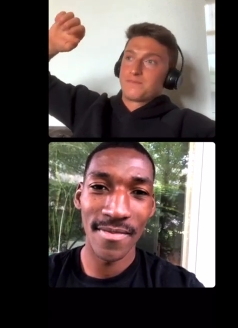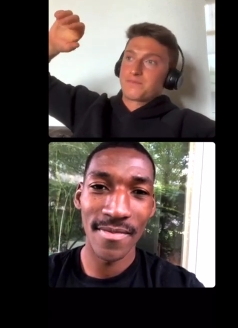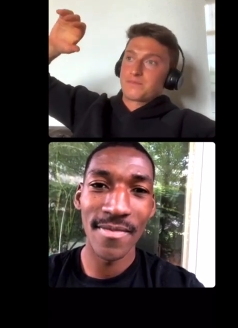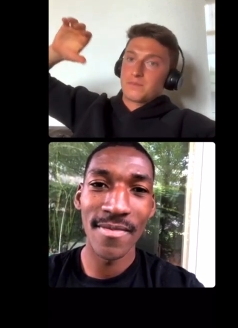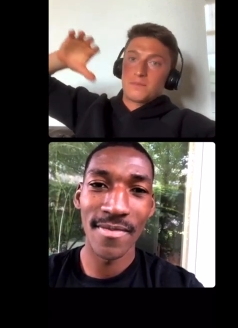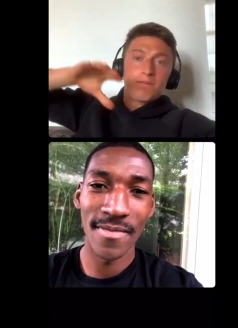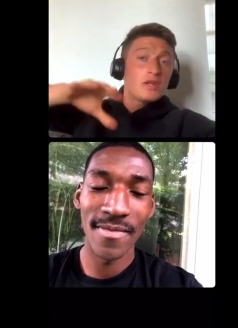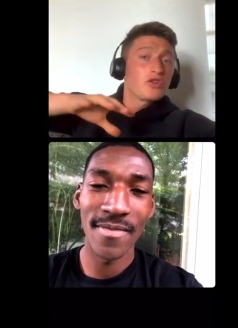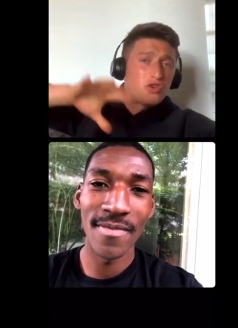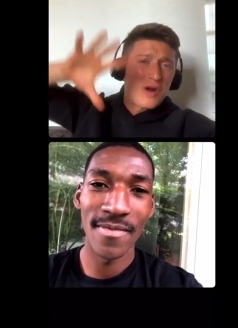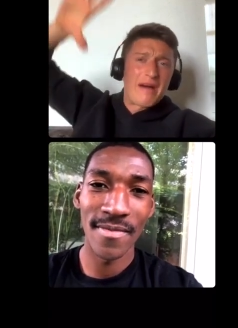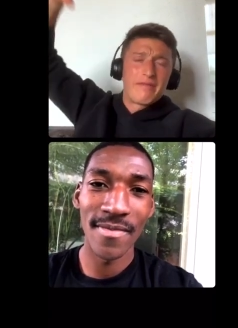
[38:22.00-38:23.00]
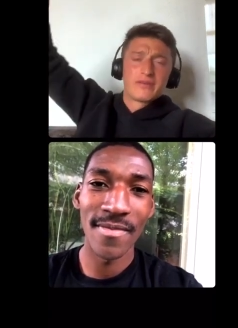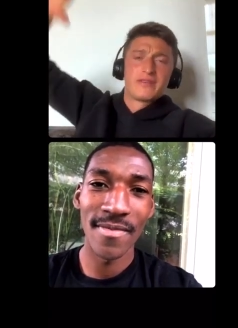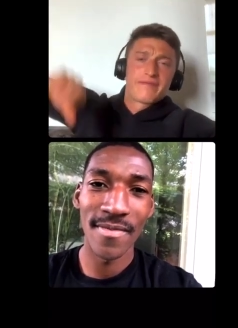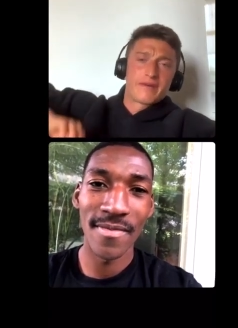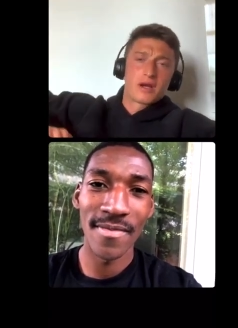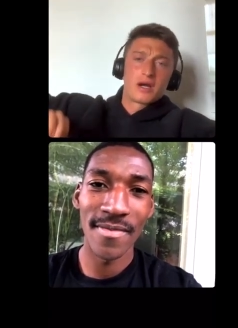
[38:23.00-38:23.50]
Speaker 1: travel different
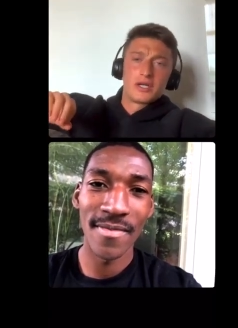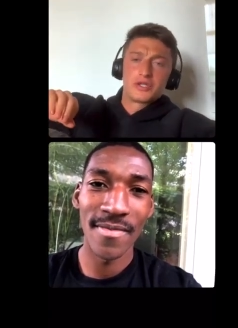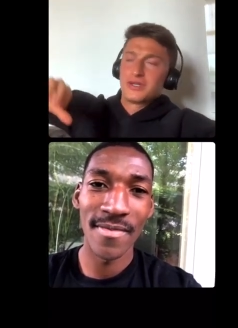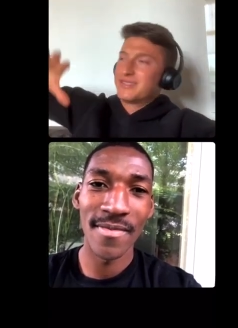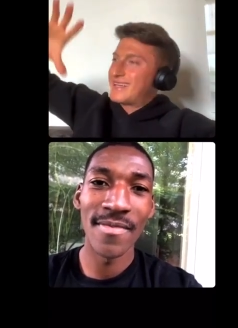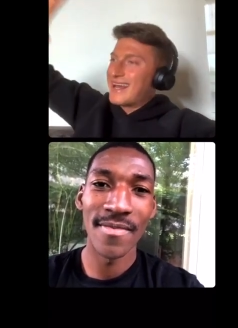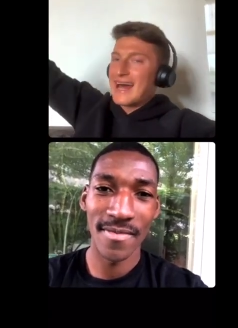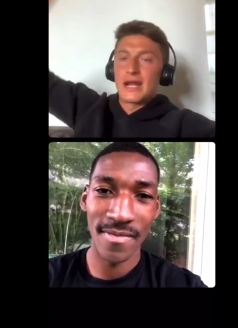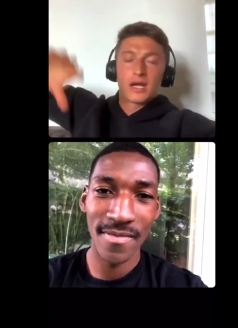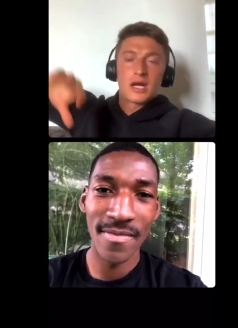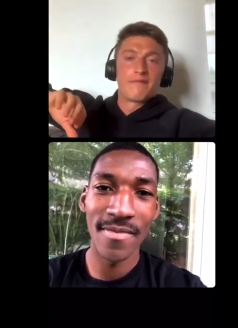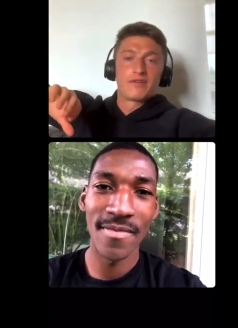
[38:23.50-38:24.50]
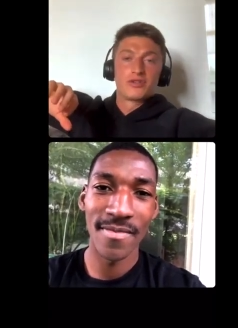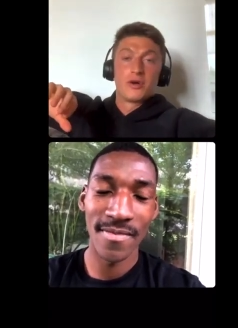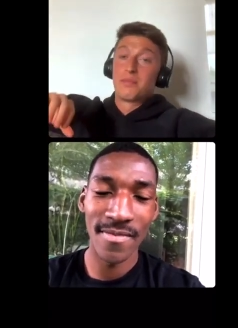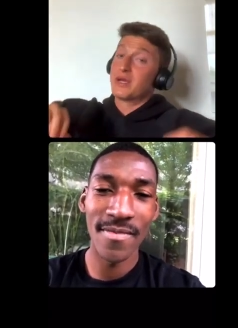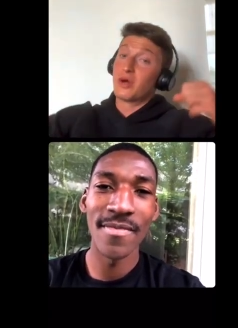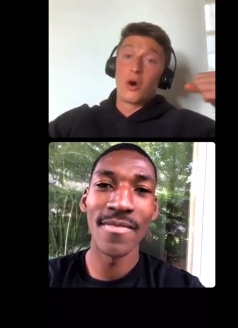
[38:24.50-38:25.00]
countries, get out of your comfort zone, but you
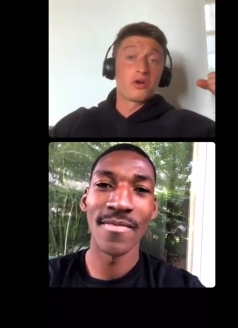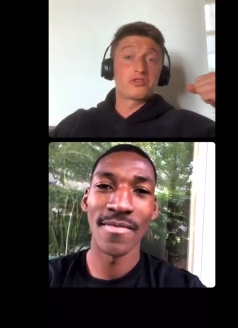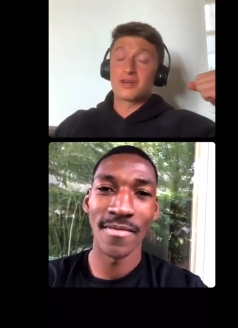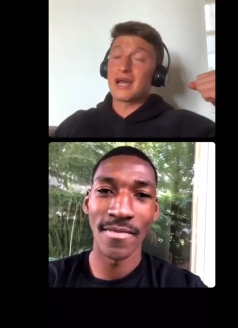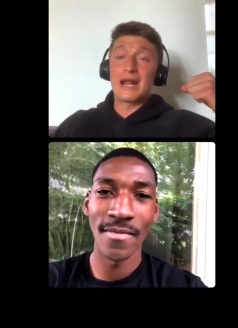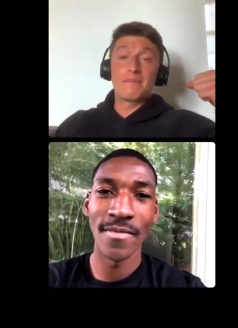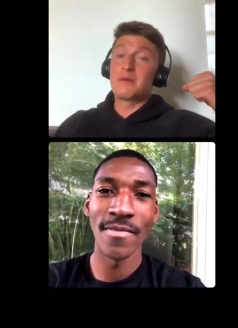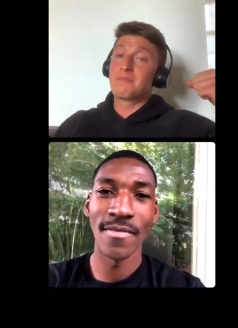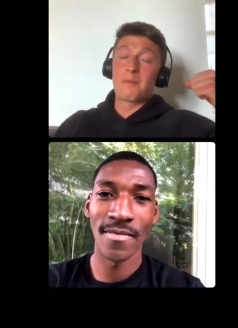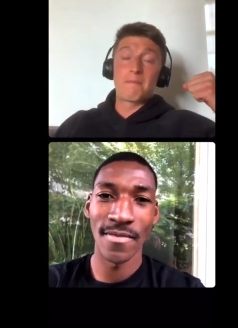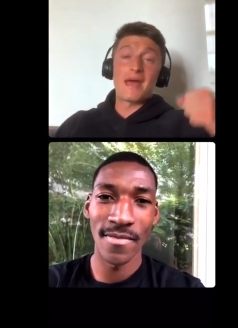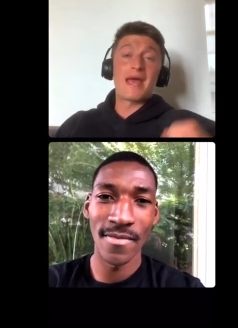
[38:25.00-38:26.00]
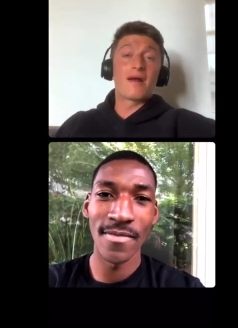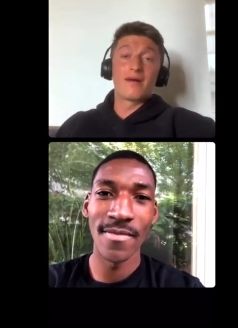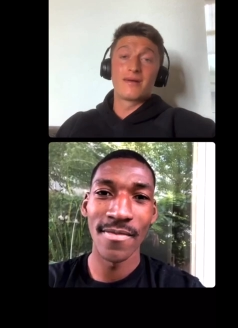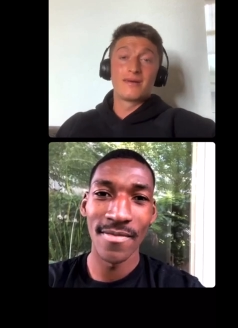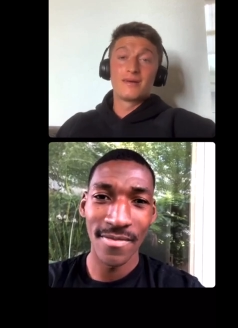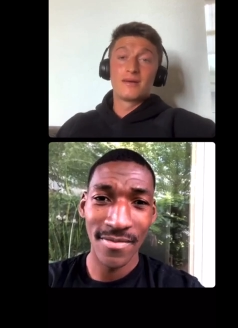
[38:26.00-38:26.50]
also got to be prepared.
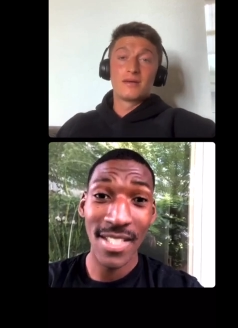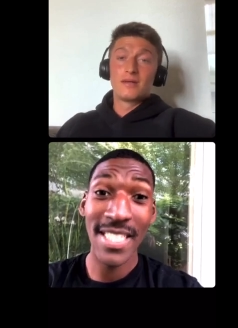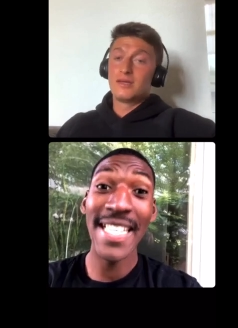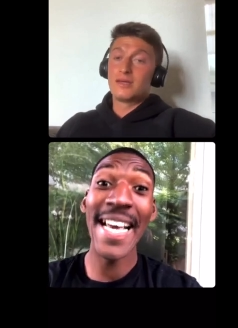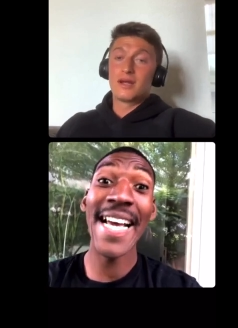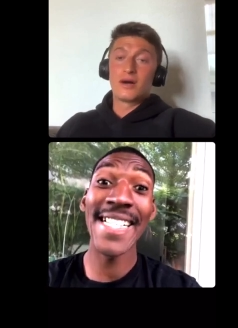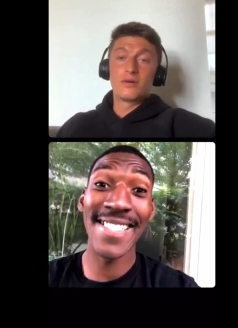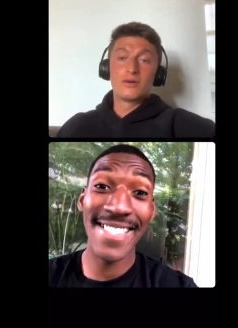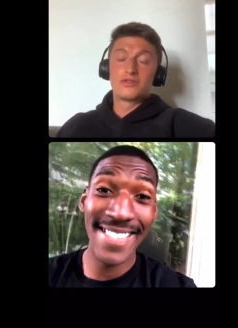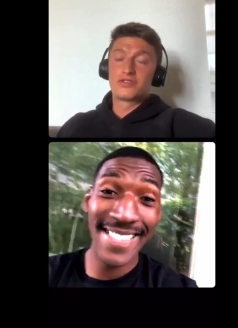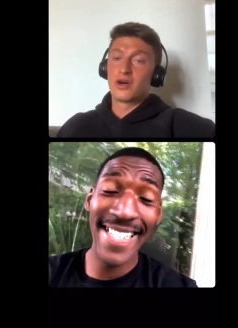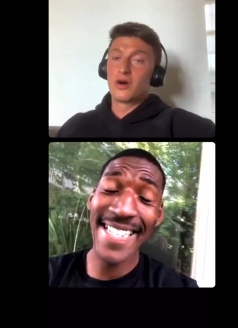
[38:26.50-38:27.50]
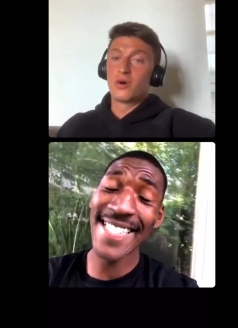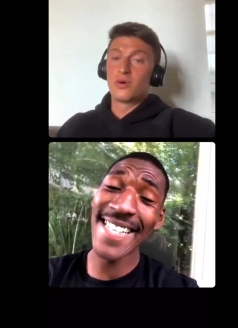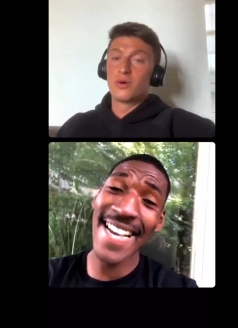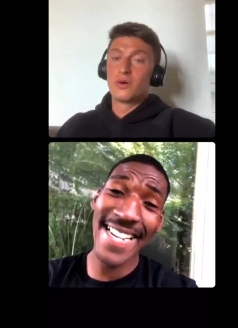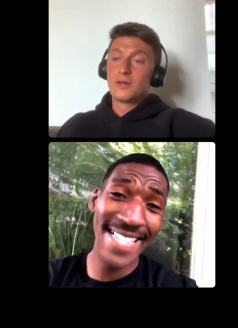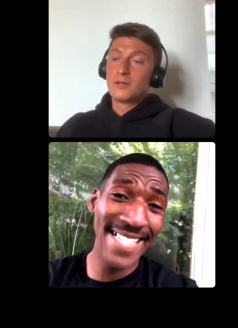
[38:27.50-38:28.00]
Yes, you know? so
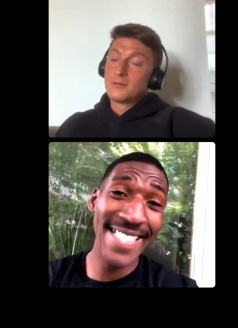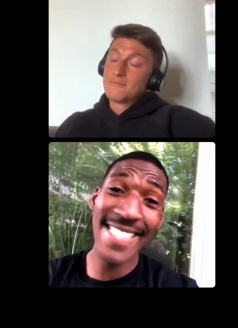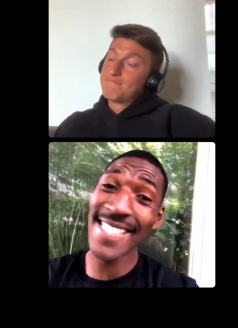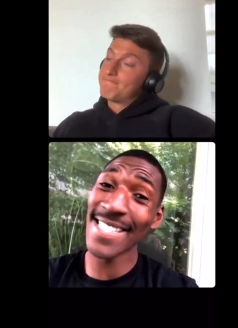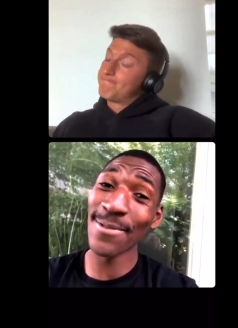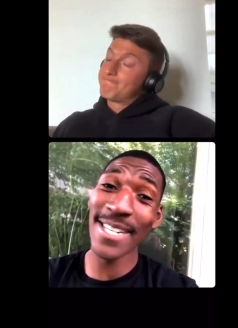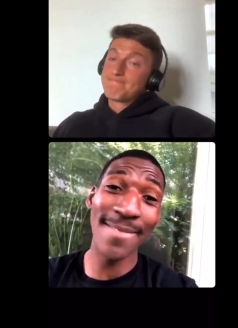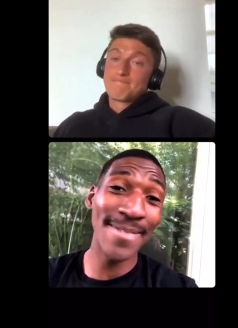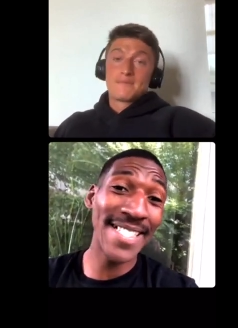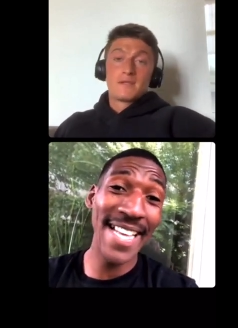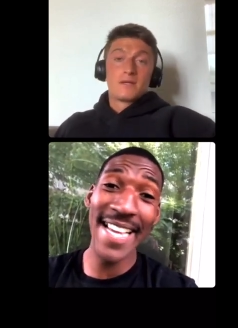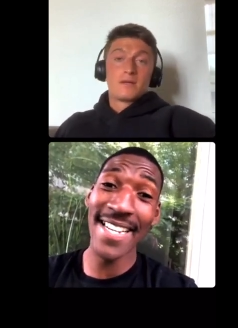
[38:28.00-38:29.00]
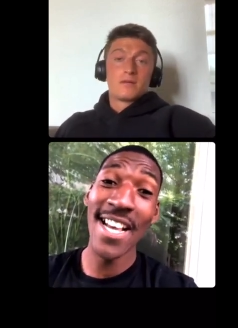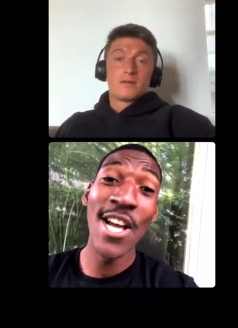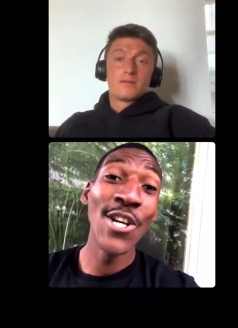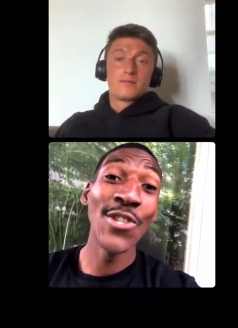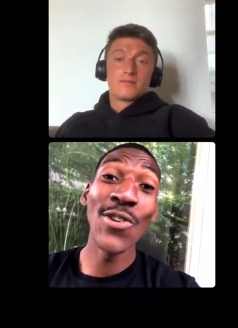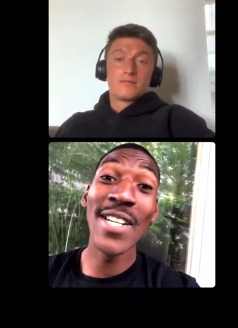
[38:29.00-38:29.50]
exactly.
Speaker 2: This is what I'm saying. You
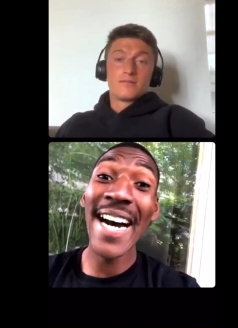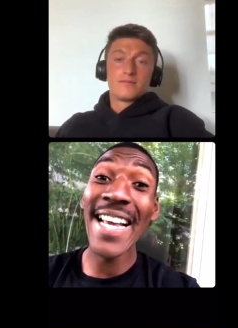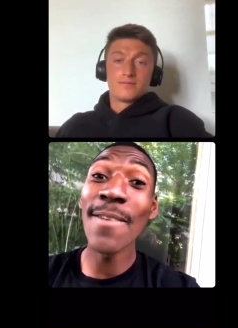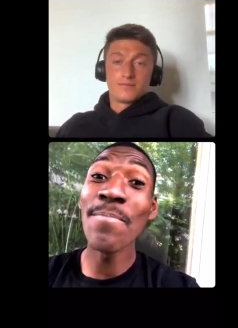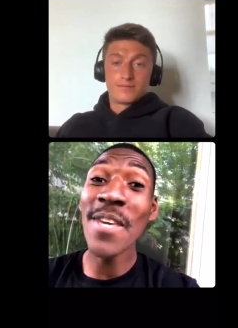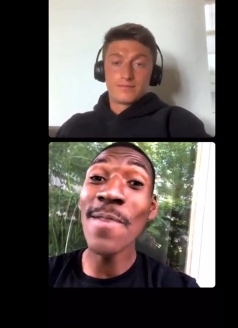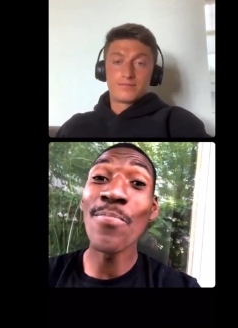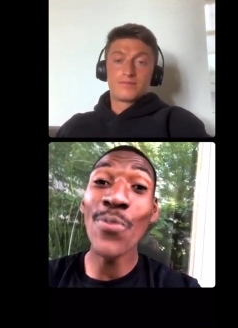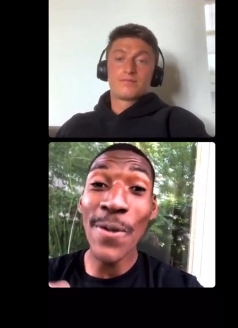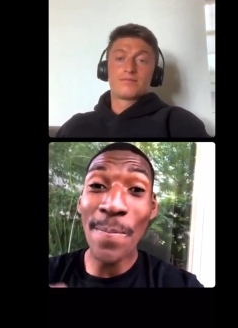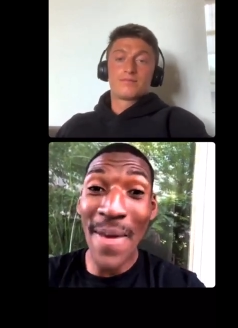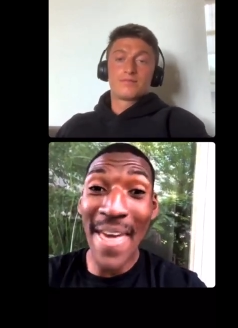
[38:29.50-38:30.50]
got to be prepared.